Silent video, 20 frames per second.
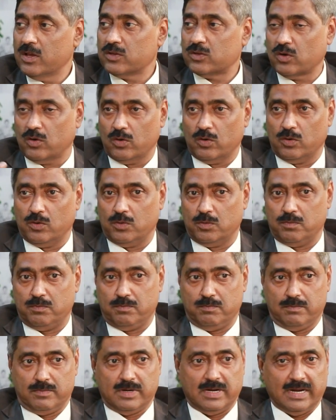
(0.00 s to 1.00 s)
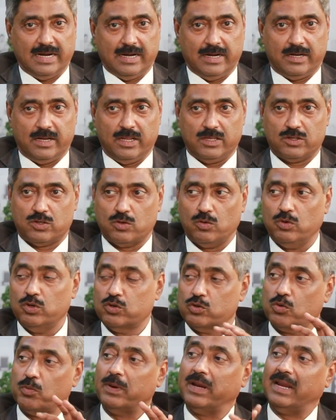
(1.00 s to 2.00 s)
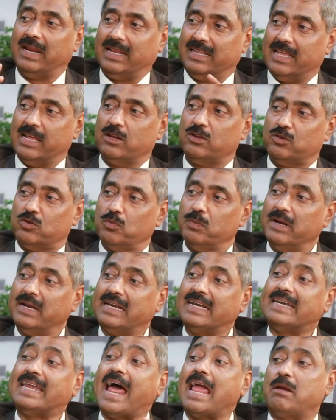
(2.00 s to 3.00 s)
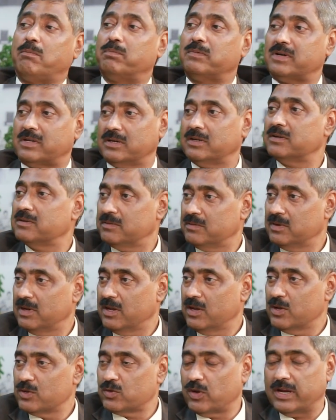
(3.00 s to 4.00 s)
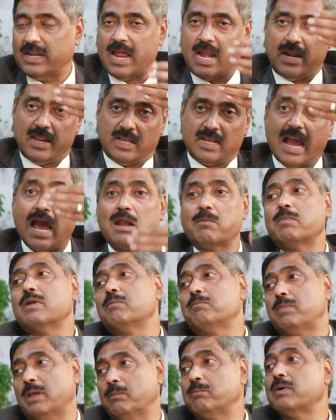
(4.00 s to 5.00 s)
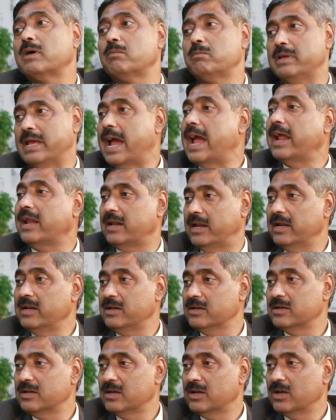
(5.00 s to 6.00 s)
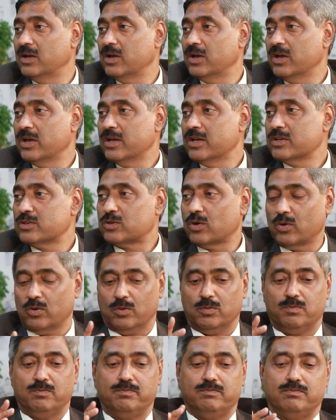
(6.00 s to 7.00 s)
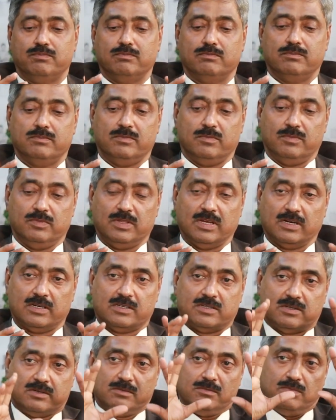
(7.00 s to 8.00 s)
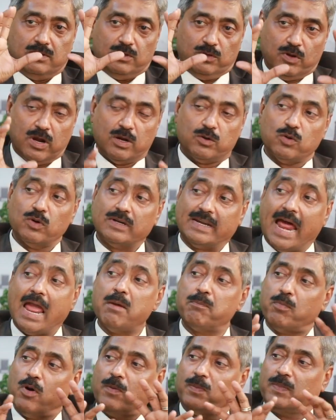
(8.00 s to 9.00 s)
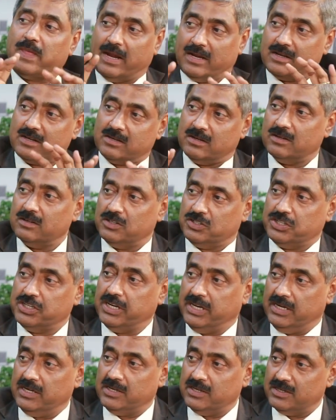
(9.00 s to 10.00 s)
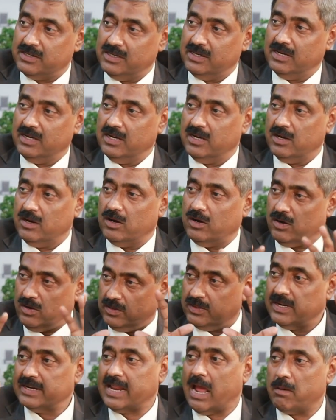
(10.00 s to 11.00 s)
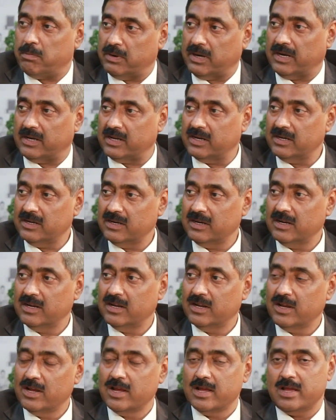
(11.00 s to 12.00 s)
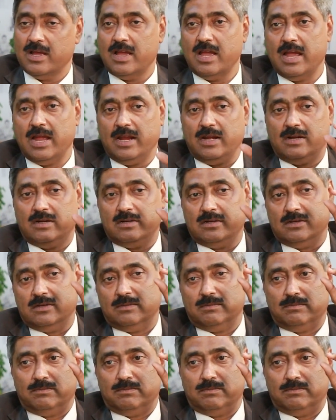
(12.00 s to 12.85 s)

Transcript: So it used to be typed. So it had a carbon paper behind it. So that you have to type on that sheet on the typewriter, and